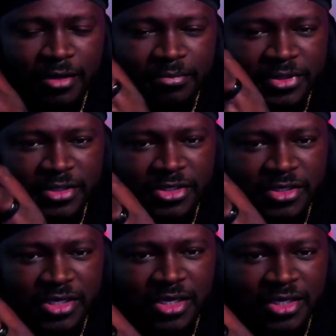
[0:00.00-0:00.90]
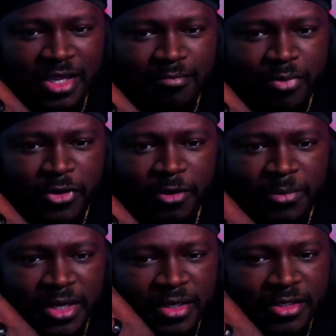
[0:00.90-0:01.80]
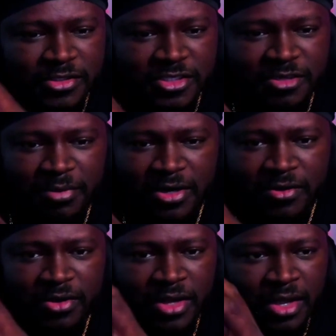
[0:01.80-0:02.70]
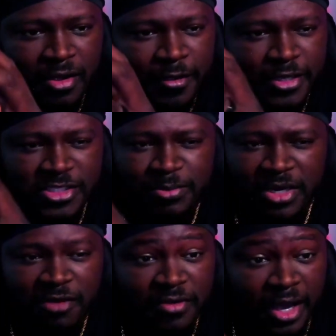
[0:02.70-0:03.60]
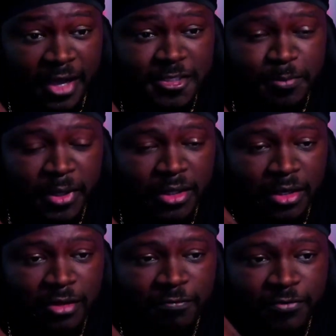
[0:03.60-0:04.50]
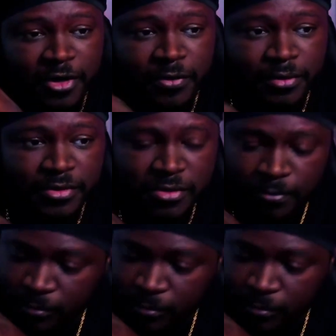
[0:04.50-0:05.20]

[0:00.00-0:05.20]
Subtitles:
But you're getting that bergamot in just about every aspect of the fragrance.